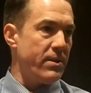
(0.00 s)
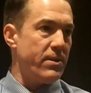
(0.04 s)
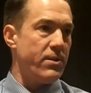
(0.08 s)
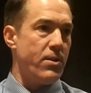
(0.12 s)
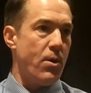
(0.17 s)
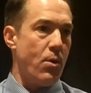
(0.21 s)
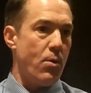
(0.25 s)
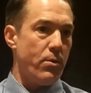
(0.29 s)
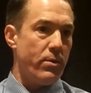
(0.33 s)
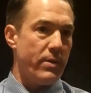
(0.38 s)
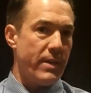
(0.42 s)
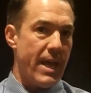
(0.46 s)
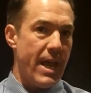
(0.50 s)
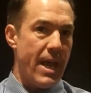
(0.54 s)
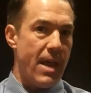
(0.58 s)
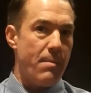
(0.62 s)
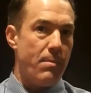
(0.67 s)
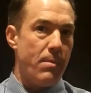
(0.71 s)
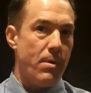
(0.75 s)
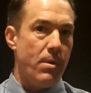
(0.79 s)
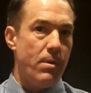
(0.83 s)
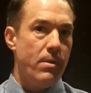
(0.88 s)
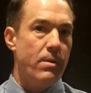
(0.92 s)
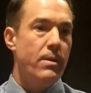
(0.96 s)
don't
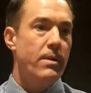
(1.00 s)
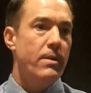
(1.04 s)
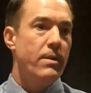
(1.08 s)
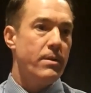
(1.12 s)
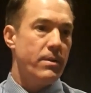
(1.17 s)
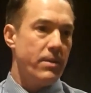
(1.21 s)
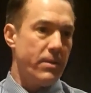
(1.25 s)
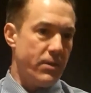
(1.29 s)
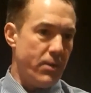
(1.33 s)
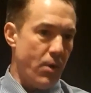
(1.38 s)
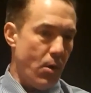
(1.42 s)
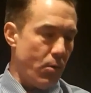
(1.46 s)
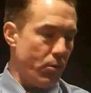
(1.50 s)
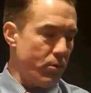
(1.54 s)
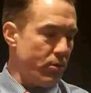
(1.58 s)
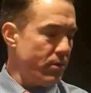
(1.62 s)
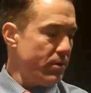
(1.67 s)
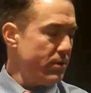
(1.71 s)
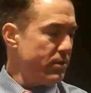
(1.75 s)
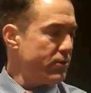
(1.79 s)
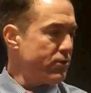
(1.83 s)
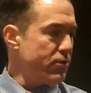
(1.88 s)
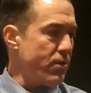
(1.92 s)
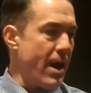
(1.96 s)
gamble,
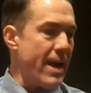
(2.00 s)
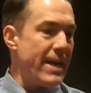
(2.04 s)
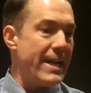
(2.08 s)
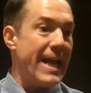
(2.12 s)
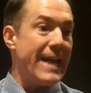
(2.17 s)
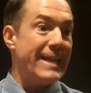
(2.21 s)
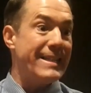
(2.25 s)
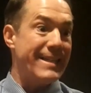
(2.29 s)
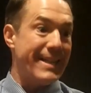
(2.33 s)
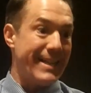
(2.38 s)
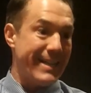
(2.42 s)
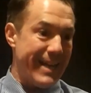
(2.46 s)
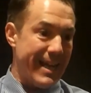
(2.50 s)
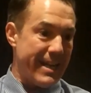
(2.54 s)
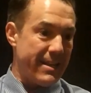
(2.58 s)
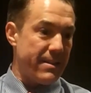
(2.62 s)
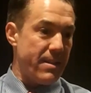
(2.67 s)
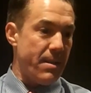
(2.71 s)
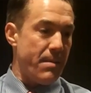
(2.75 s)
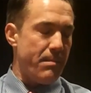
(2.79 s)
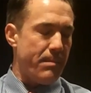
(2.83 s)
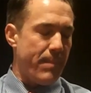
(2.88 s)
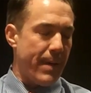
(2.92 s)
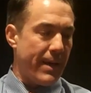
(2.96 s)
try not to let
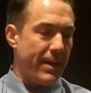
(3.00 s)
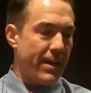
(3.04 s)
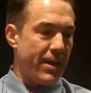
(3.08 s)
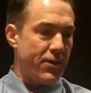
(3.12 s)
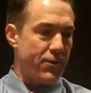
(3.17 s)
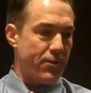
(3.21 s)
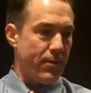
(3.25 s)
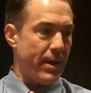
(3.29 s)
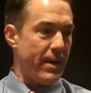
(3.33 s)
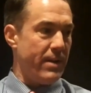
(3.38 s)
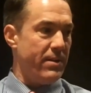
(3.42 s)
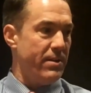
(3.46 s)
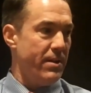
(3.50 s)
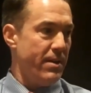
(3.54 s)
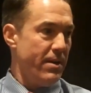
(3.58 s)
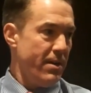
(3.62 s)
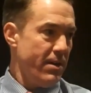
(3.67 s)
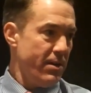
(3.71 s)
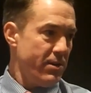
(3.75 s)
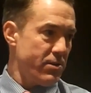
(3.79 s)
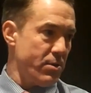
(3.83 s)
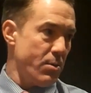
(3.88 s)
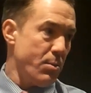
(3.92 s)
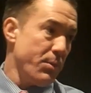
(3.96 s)
them penetrate,
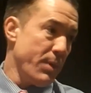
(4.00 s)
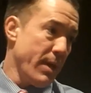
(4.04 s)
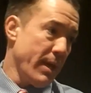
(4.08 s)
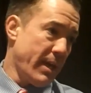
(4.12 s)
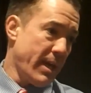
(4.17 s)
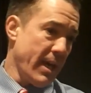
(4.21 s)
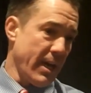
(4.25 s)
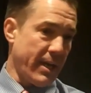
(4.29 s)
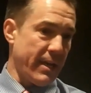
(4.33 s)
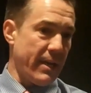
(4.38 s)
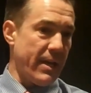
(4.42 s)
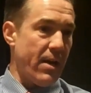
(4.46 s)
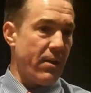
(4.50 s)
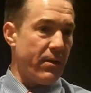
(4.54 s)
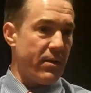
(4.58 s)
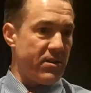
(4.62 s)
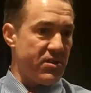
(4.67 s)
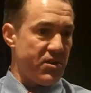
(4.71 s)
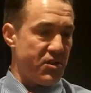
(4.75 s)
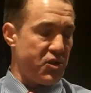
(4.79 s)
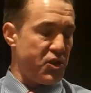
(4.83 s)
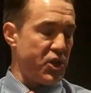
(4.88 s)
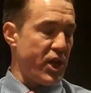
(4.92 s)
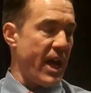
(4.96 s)
so when they kick it out,
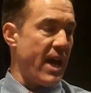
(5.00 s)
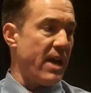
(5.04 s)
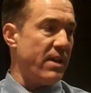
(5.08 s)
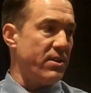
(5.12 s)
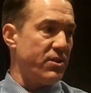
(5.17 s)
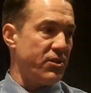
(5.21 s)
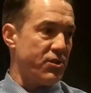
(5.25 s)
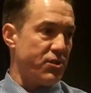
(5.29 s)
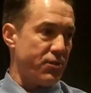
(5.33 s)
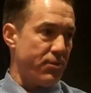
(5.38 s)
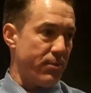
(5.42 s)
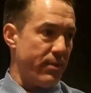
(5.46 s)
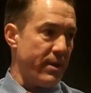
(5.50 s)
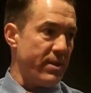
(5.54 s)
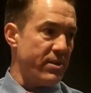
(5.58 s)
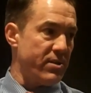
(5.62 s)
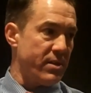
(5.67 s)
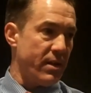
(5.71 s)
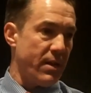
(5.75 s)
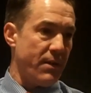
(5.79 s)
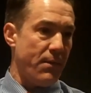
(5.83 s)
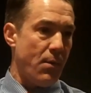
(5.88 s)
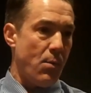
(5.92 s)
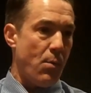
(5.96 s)
it's a challenge three
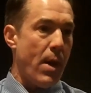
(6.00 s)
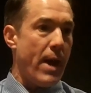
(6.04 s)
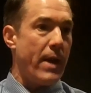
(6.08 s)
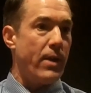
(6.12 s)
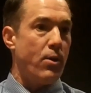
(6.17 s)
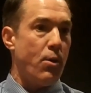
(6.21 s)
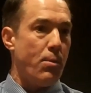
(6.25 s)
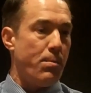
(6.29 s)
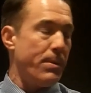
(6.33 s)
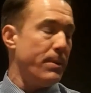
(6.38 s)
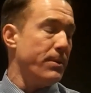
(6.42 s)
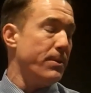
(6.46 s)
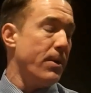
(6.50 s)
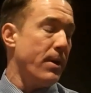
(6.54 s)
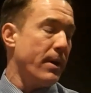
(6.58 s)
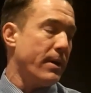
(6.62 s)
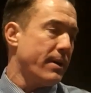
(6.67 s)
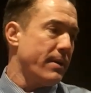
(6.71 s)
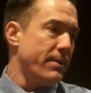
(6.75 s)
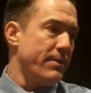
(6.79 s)
instead of a wide open look.